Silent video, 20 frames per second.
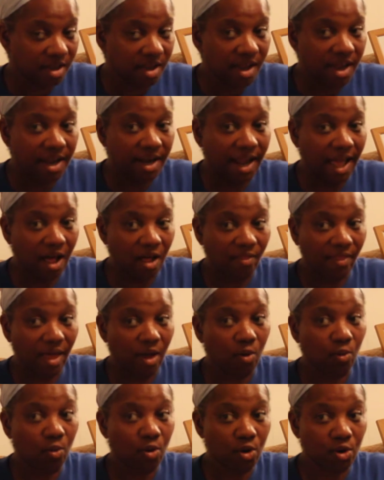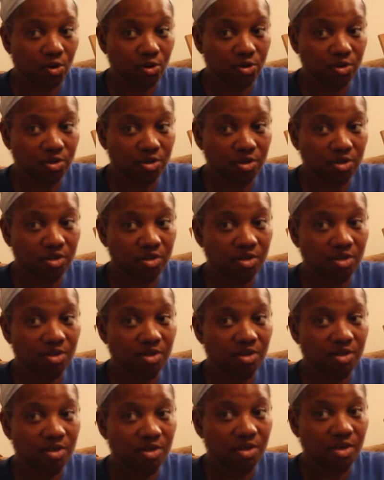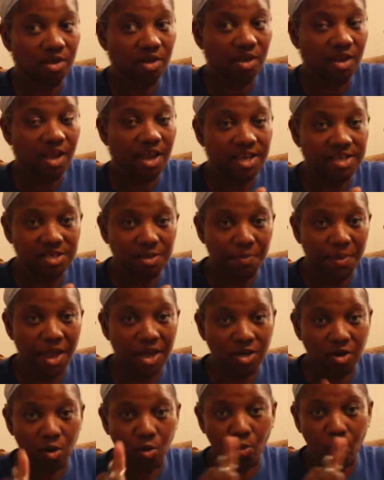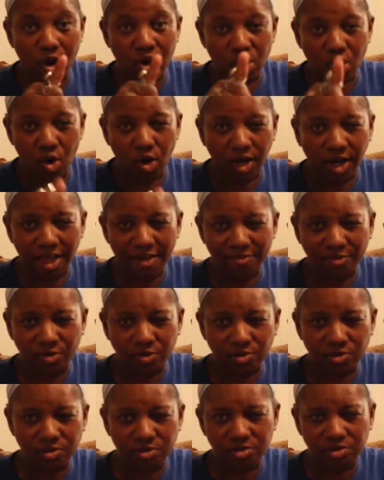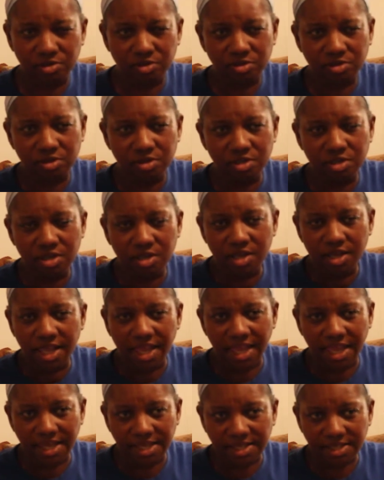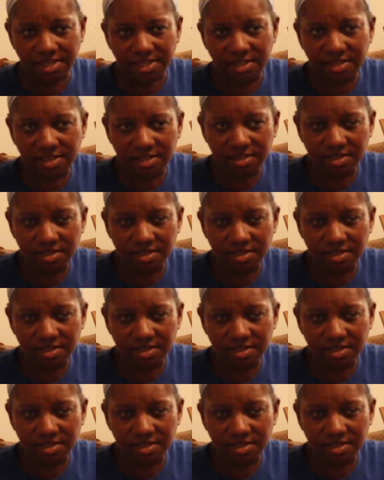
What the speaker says: and how that works is depending on where your level is.